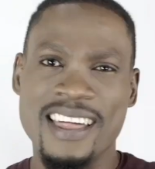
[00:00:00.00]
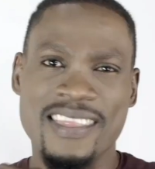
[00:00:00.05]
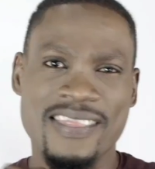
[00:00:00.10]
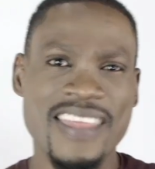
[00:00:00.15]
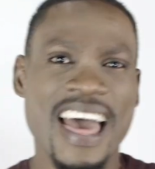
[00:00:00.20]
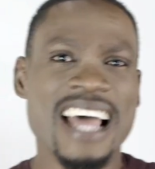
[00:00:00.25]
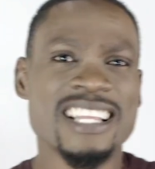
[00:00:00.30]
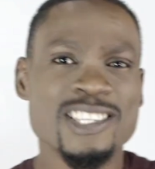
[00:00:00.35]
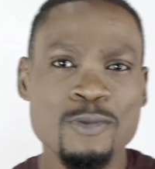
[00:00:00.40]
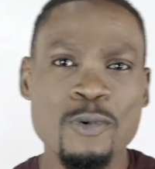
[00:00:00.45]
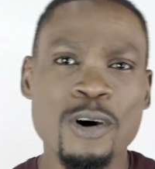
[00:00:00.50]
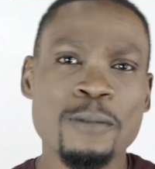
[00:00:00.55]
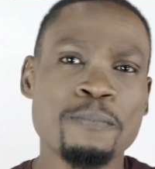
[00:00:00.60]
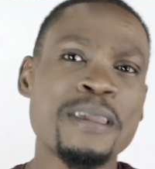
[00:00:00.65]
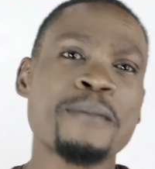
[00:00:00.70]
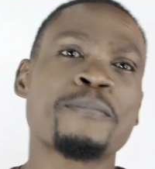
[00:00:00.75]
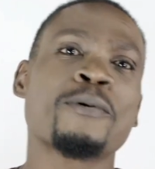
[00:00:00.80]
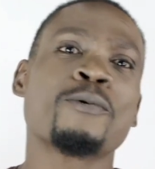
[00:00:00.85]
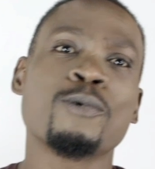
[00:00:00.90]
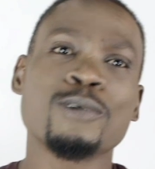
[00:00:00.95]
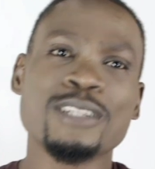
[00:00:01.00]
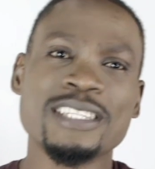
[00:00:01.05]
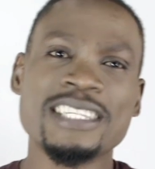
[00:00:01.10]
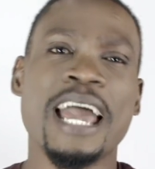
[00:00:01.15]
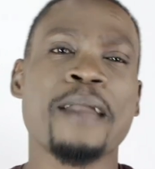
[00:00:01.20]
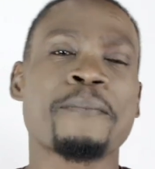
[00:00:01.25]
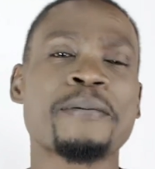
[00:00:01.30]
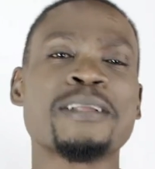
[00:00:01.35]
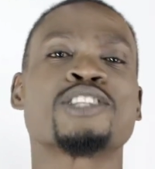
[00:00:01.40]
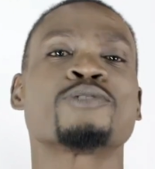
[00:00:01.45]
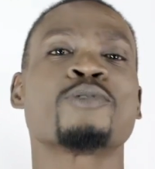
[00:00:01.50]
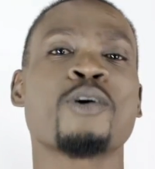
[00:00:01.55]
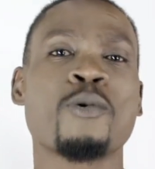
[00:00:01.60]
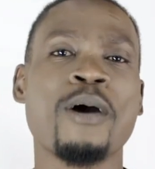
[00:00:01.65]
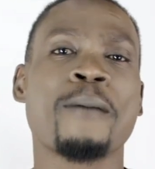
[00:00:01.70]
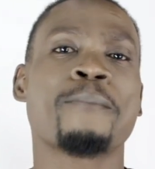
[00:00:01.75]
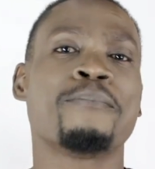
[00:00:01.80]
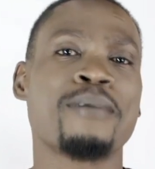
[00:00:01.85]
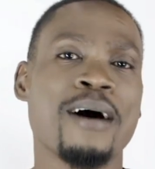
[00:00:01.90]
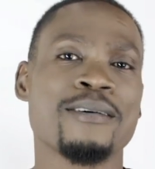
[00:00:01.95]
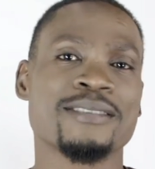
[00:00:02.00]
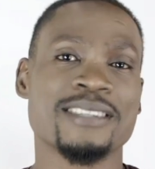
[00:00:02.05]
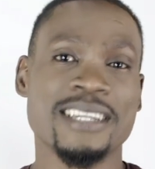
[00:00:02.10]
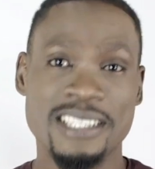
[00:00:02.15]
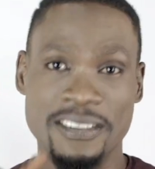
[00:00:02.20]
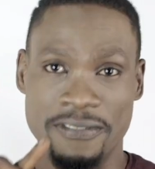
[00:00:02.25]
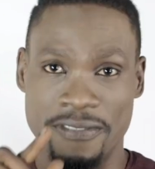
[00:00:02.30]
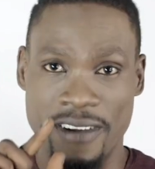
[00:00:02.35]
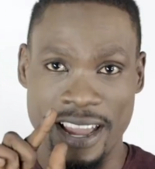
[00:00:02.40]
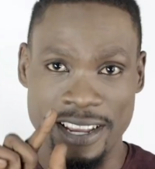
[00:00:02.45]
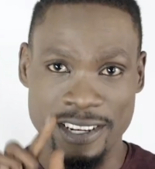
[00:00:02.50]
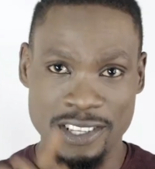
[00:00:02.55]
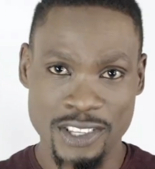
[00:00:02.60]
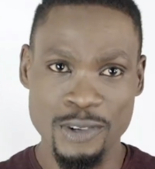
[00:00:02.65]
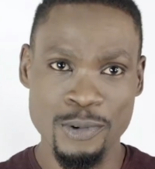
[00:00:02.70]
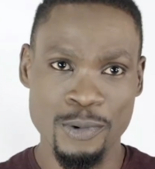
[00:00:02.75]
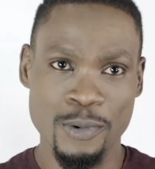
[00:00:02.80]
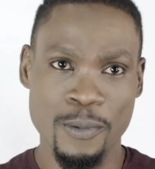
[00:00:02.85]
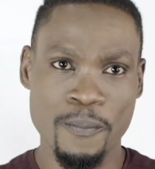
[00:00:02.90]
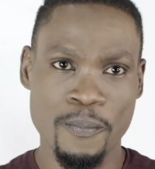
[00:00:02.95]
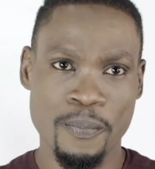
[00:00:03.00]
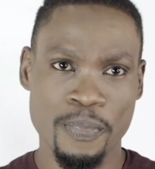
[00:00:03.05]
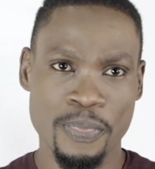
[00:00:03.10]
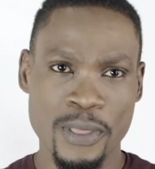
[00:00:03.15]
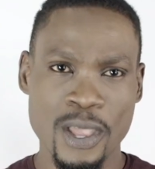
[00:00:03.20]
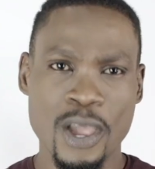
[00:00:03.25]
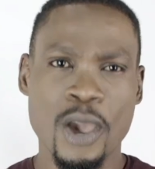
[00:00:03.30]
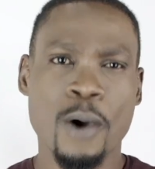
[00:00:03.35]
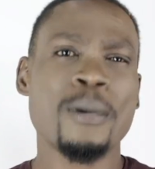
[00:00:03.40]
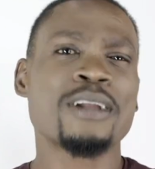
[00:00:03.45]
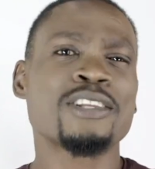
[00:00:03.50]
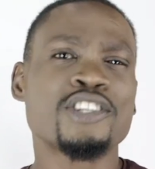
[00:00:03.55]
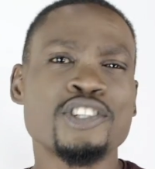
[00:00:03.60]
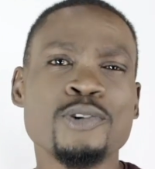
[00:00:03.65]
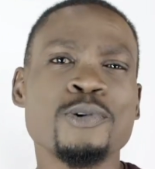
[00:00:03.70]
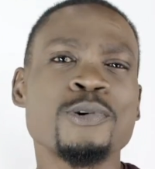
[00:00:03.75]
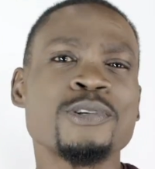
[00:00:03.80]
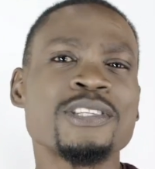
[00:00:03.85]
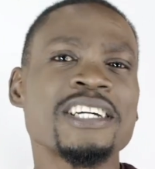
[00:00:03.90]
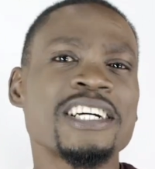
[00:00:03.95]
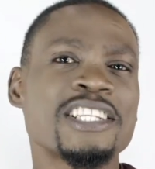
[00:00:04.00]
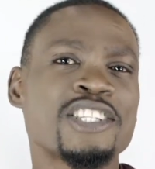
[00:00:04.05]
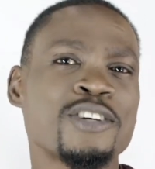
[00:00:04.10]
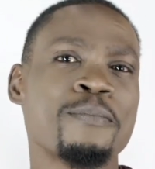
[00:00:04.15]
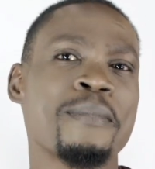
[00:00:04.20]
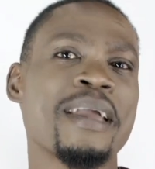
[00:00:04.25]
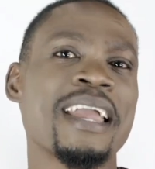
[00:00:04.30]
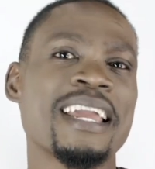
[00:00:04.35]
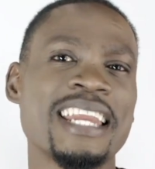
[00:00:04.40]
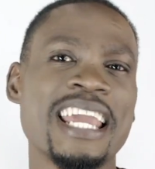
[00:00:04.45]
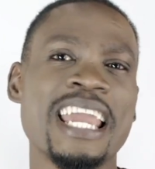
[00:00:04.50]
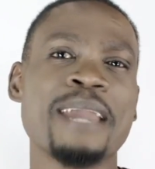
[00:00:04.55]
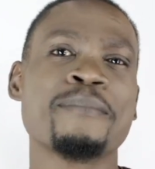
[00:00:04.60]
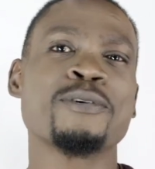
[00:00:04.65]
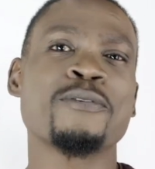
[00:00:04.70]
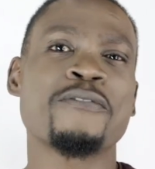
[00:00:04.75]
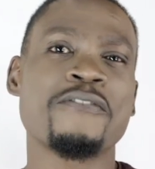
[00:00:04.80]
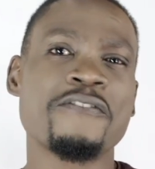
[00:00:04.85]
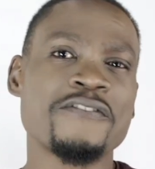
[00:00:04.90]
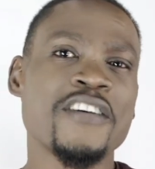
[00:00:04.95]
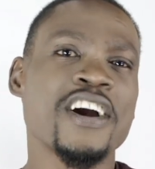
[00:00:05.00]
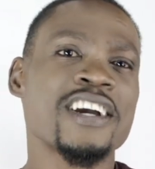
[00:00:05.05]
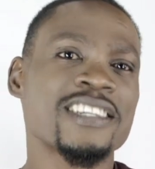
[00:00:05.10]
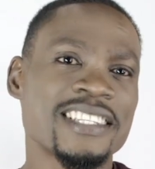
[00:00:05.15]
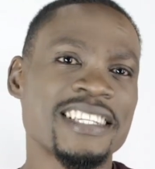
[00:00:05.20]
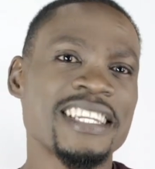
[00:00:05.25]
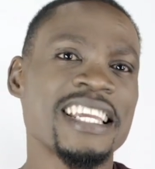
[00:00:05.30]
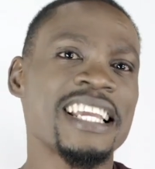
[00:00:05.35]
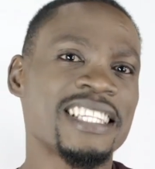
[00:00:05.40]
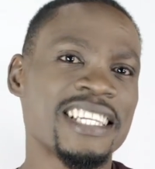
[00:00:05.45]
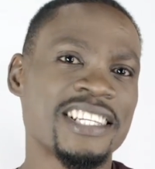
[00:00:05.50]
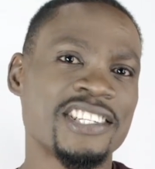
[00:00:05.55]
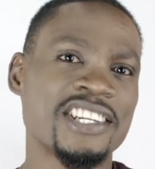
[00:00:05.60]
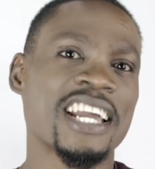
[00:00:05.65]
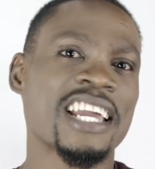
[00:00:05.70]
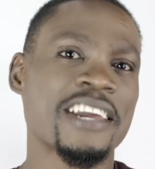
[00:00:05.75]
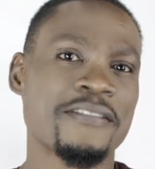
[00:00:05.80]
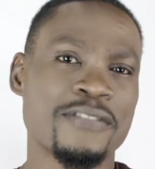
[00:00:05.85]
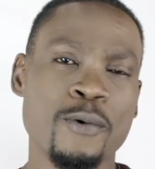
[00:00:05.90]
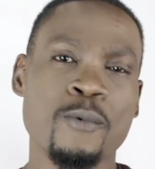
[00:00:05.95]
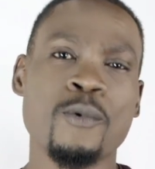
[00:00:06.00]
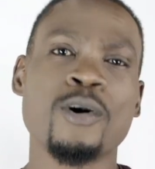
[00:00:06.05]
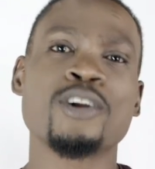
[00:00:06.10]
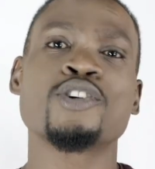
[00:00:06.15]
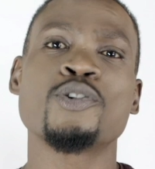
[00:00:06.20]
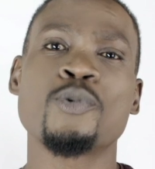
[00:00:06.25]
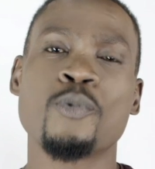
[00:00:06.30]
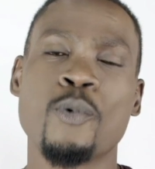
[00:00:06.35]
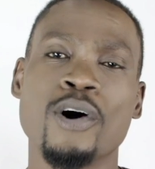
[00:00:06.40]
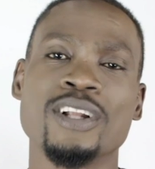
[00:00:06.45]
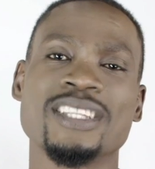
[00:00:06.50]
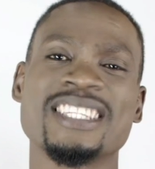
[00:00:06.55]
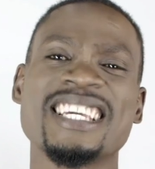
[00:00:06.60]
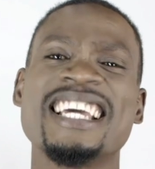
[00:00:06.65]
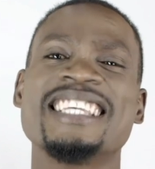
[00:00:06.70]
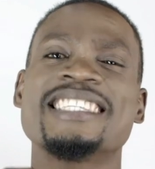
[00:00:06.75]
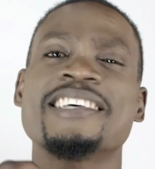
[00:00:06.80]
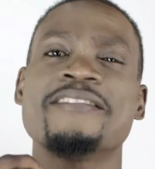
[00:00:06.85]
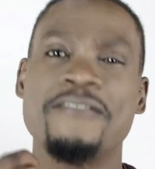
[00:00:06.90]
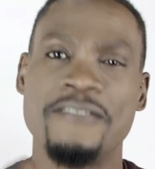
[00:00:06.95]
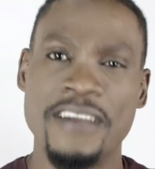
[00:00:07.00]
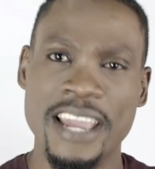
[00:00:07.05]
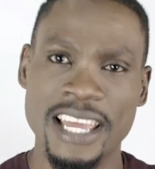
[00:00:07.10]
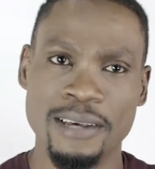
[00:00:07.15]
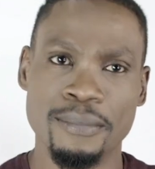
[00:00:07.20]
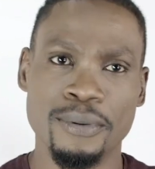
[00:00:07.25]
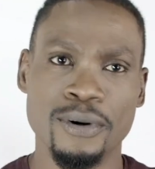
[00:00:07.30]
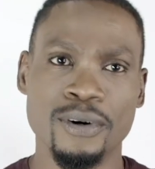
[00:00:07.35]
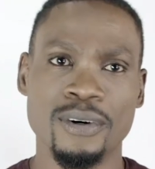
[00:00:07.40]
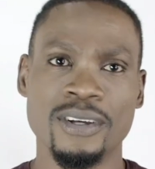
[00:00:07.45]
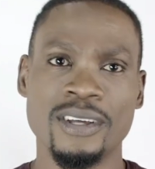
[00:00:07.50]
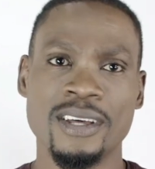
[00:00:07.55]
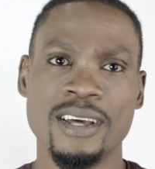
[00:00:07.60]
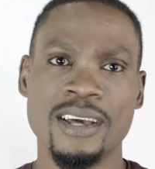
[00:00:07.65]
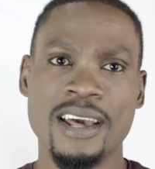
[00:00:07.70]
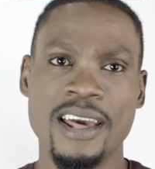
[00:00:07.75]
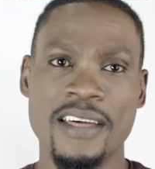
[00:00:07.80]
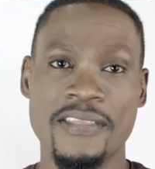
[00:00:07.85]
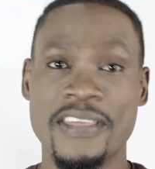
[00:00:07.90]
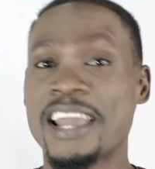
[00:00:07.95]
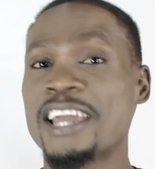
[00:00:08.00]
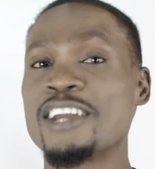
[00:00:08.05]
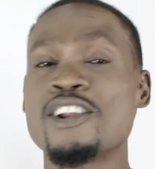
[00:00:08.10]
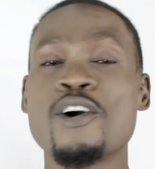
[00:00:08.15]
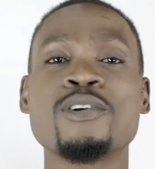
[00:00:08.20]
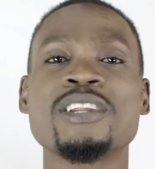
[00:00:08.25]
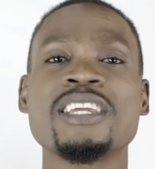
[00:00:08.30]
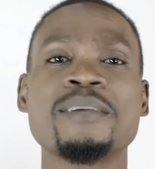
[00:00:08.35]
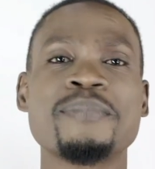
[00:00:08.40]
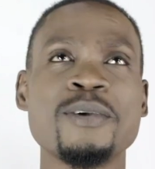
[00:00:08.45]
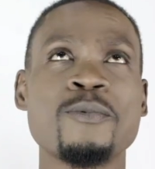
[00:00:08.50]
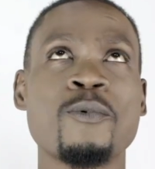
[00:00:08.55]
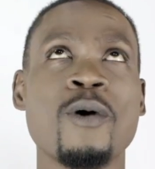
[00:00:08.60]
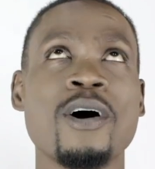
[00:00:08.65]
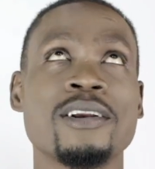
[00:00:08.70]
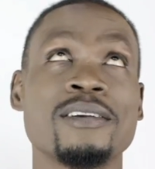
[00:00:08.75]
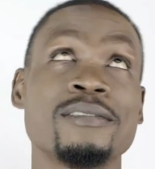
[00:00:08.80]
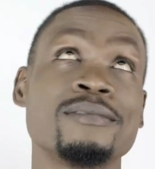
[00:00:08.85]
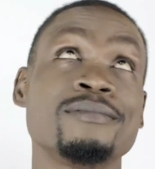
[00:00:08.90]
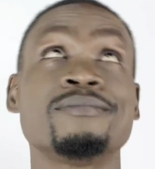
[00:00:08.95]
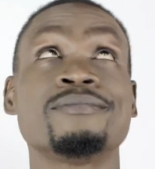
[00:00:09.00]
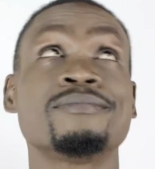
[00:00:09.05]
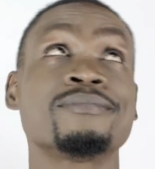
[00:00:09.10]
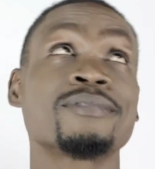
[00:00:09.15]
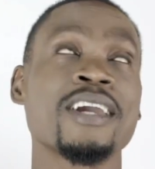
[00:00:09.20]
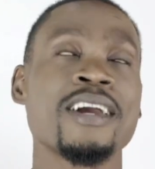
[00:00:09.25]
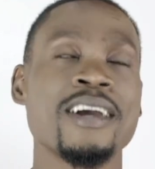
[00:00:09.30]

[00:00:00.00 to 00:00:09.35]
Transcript: That's what people will type into a web browser to find you. When choosing a domain name, you first need to check if the one you want is available. There can only be one